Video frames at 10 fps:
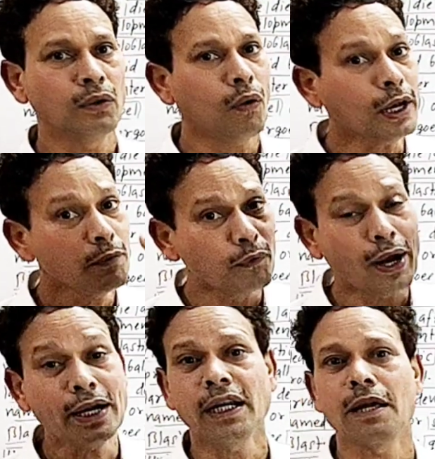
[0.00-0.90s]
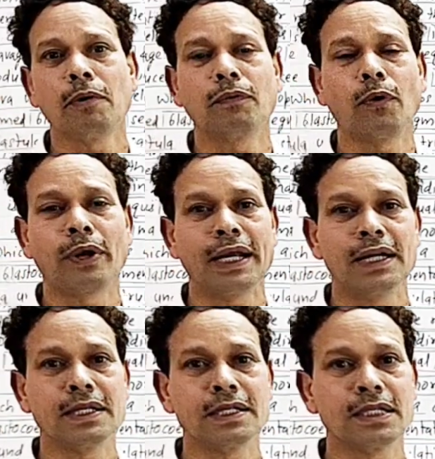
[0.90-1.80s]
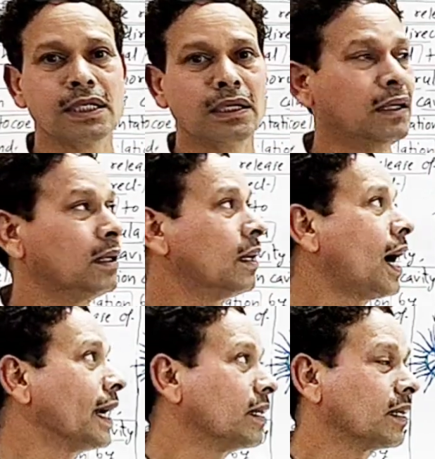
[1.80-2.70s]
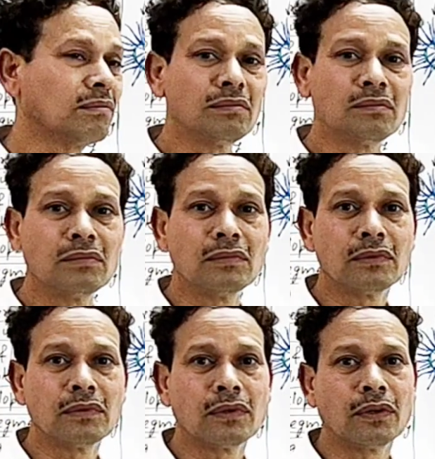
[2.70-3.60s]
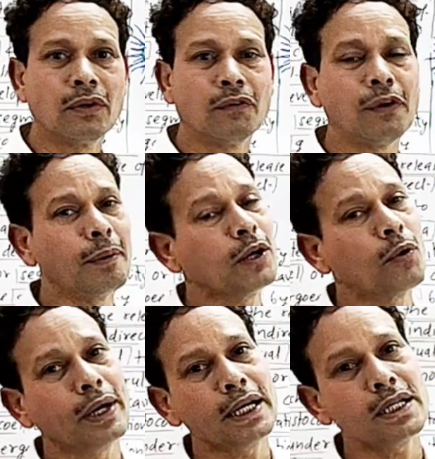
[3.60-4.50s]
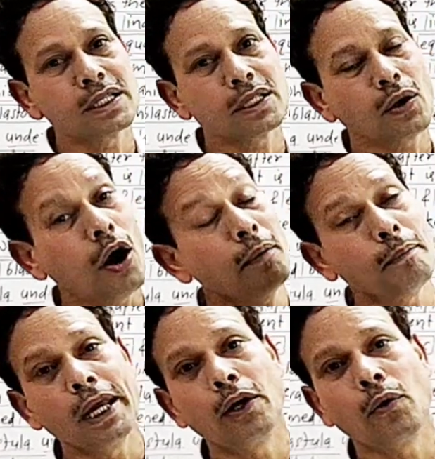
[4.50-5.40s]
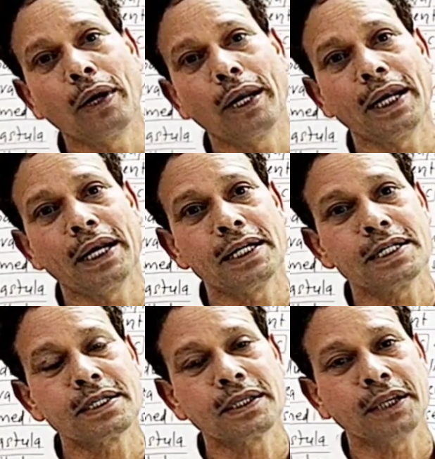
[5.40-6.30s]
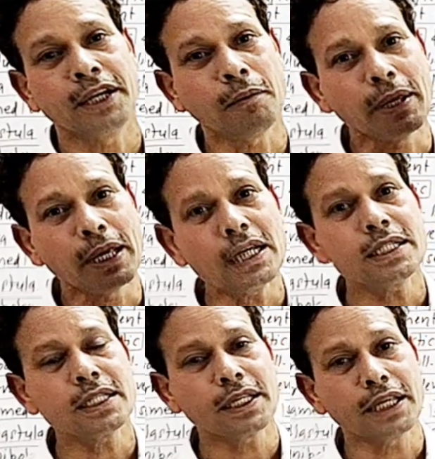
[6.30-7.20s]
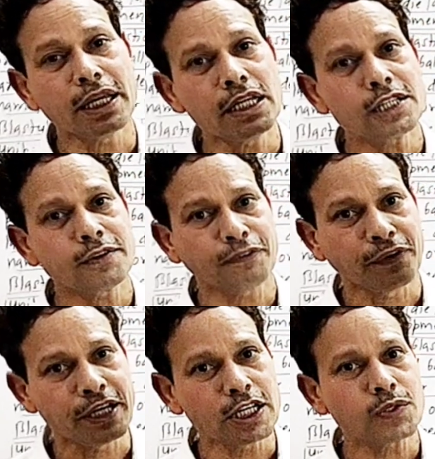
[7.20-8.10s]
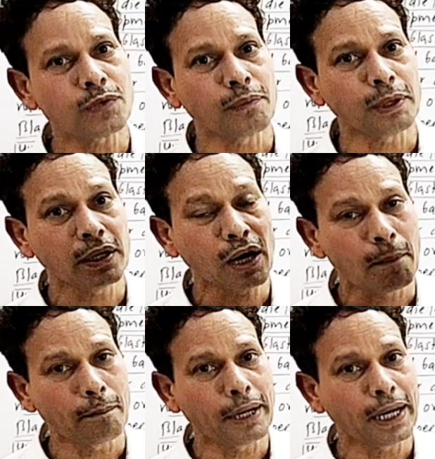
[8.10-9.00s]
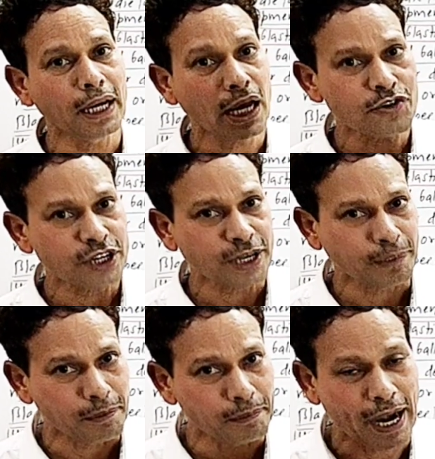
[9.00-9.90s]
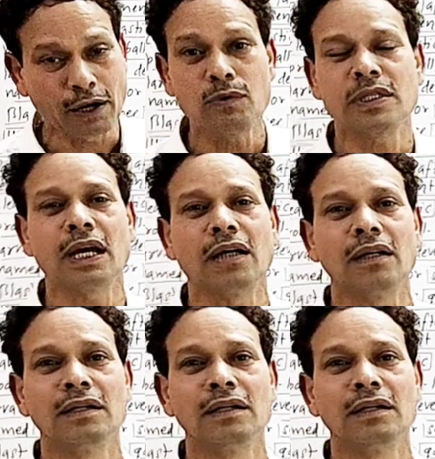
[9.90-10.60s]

only one type of gonads, either female gonads or male gonads. It means each free swimming umbrella shaped medusa,